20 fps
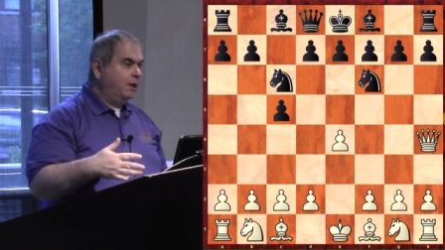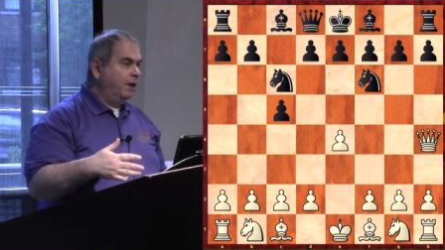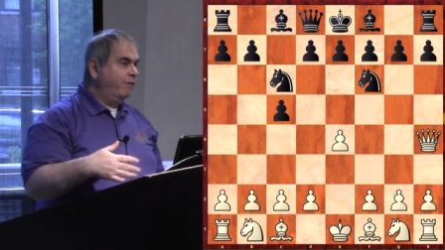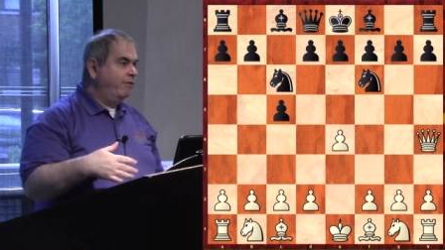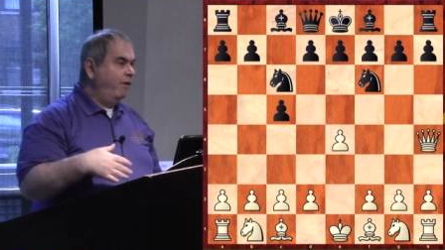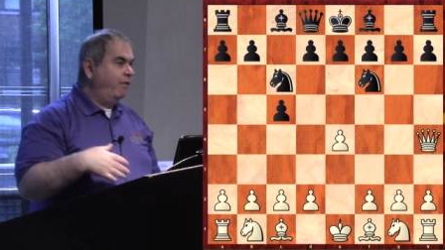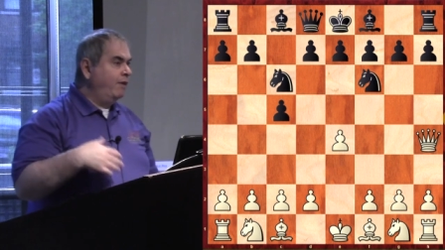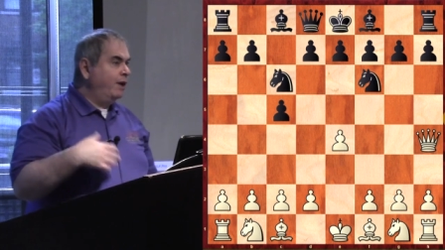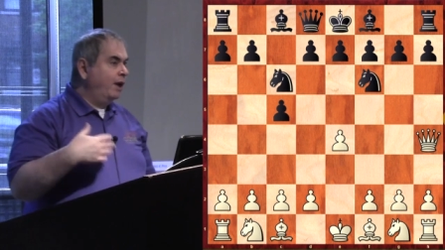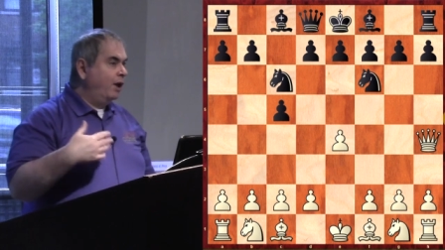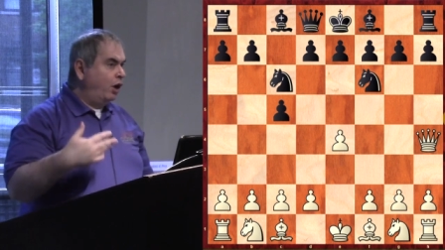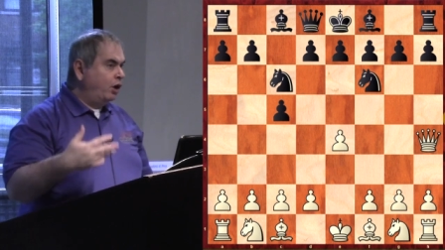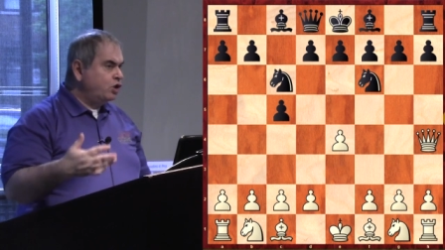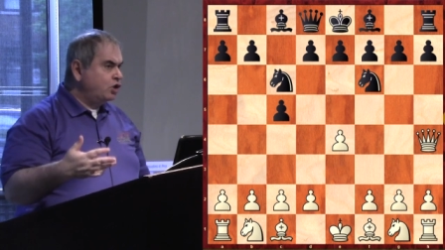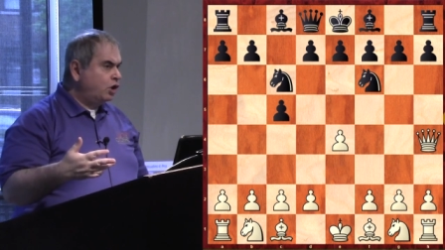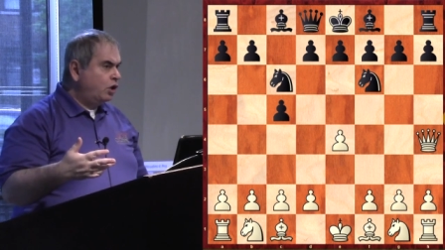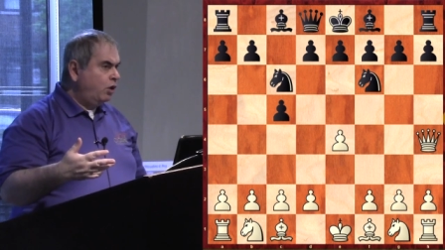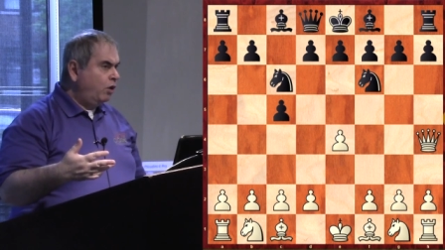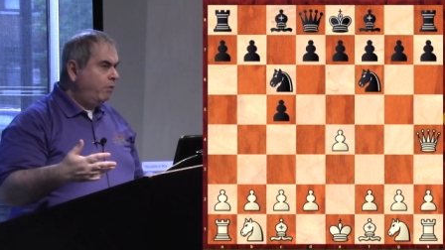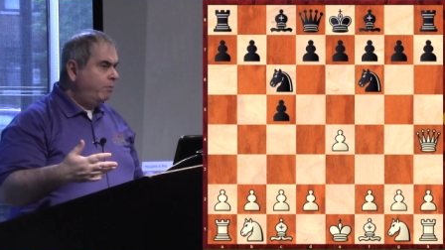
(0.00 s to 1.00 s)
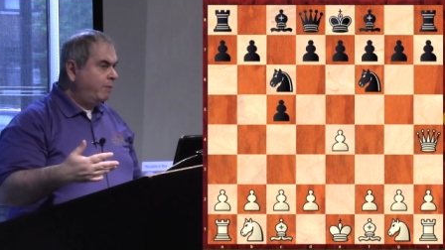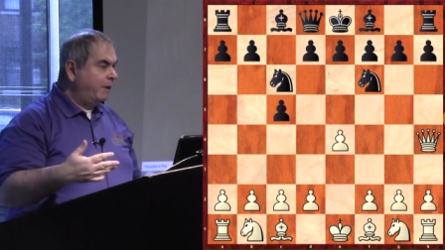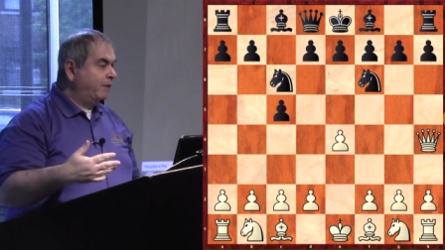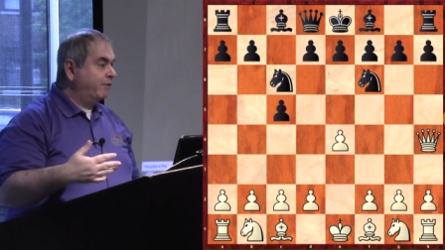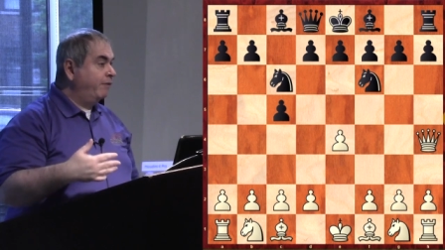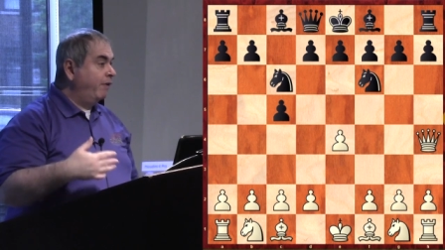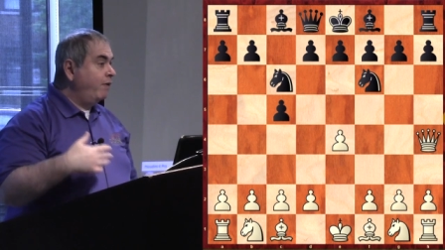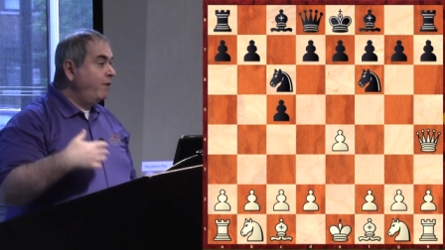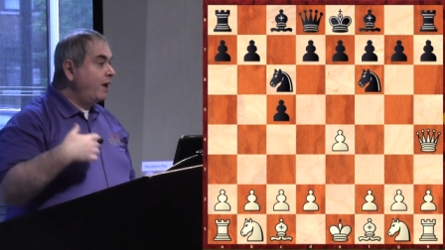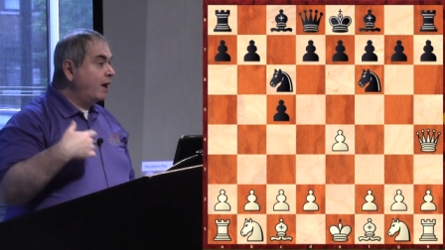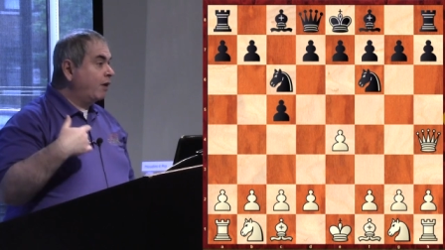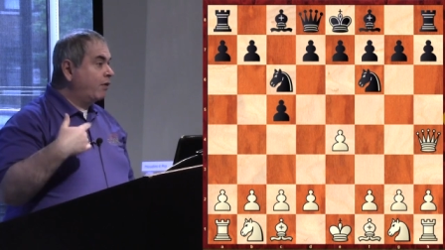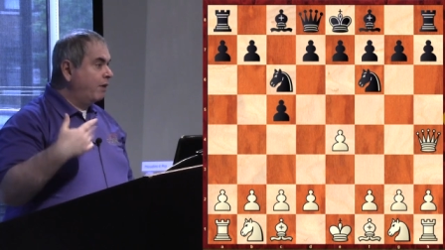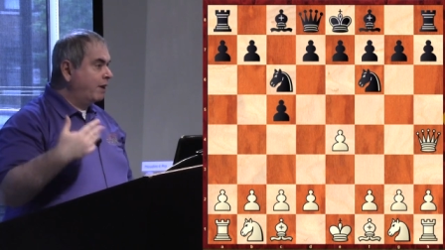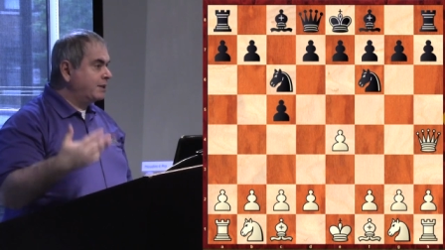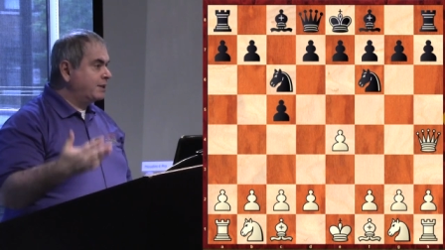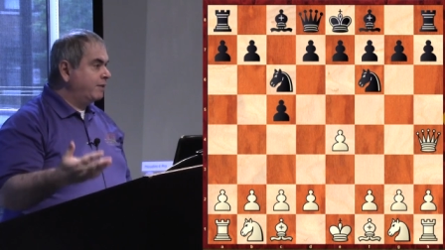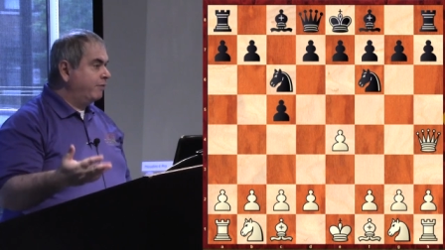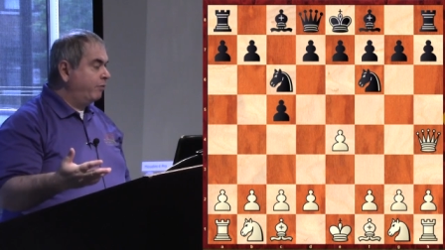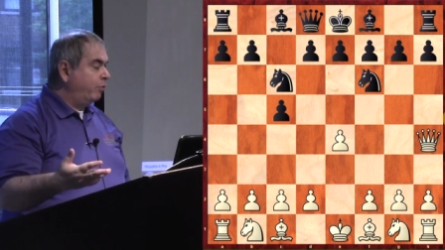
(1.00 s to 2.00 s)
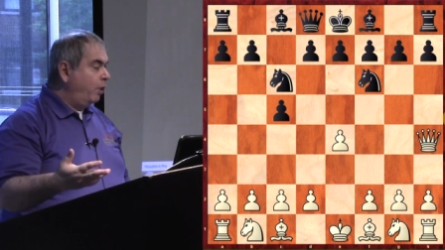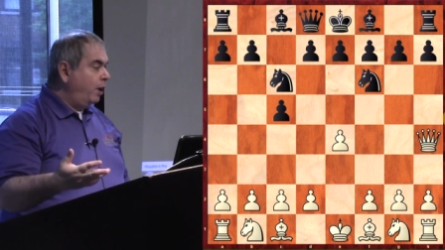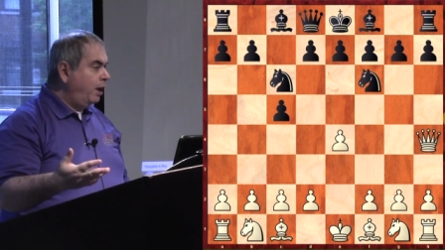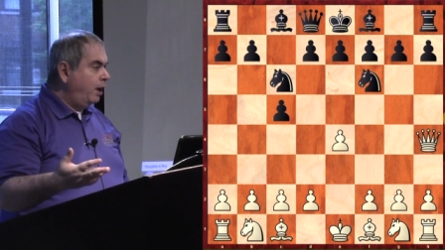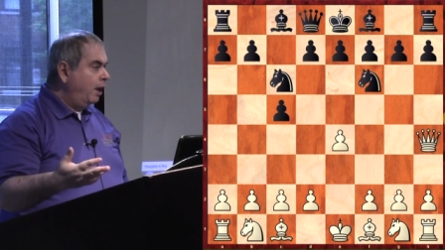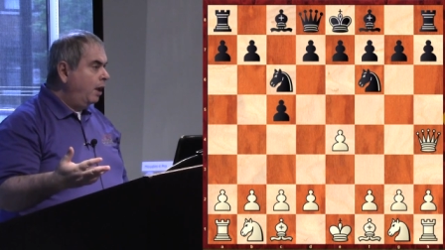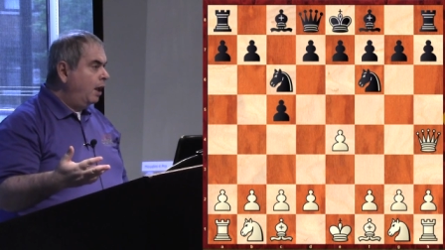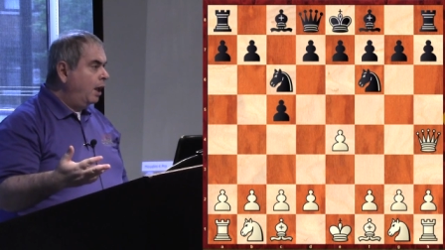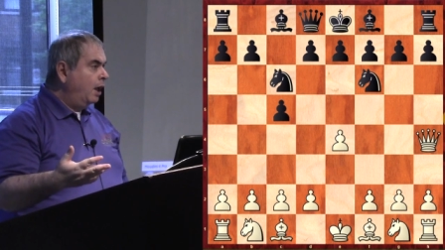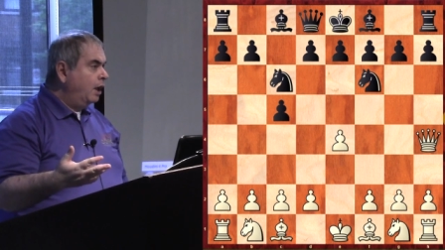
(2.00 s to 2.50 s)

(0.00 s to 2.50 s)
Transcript: in a very logical but very aggressive way,